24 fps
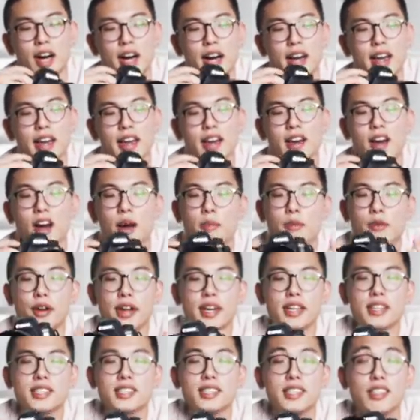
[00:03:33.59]
I
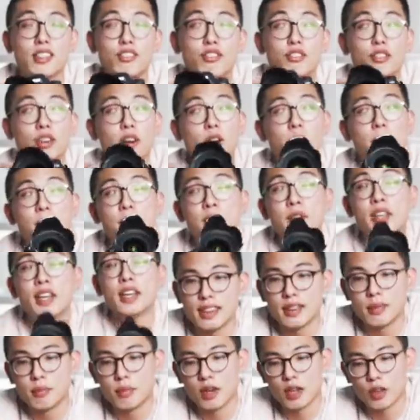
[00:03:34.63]
upgraded to this from
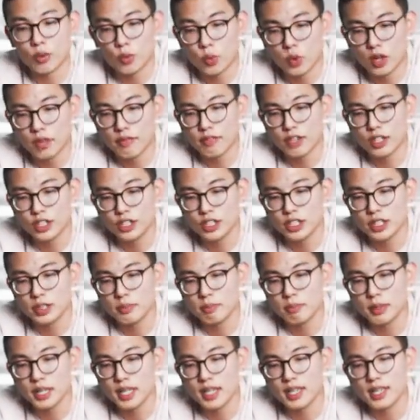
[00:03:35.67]
the Mark I version
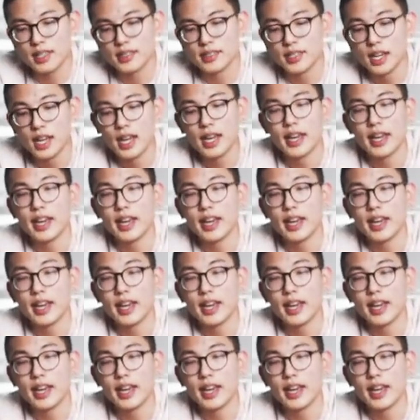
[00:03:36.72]
because